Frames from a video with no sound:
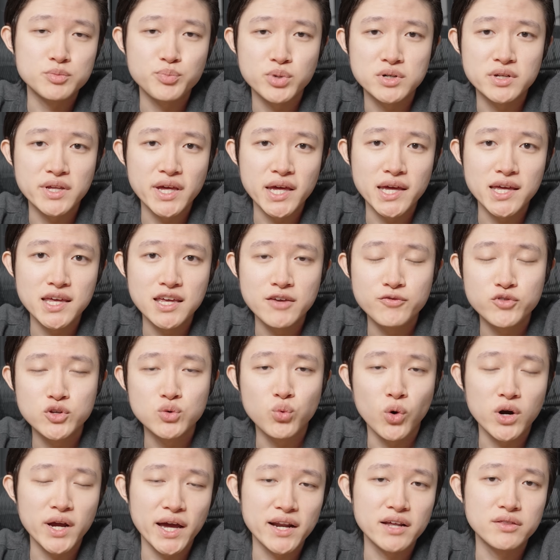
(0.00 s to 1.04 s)
per day if you
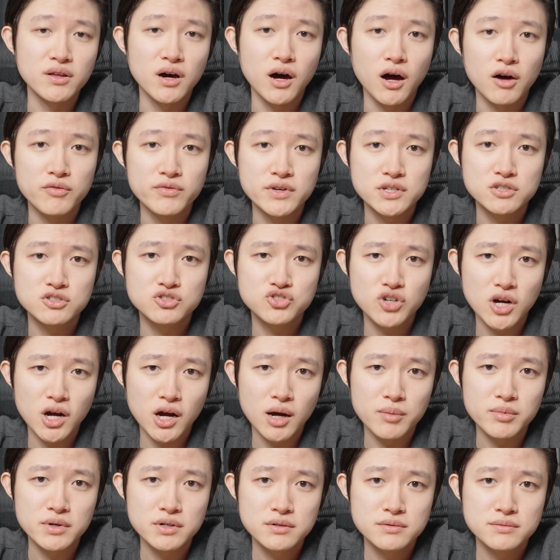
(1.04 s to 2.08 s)
work at an office
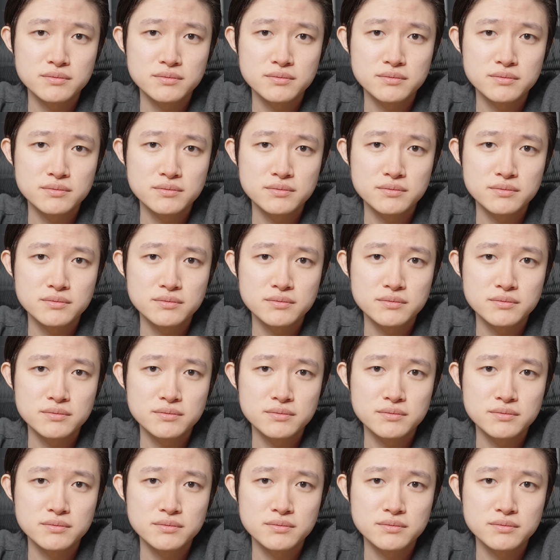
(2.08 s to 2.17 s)
job.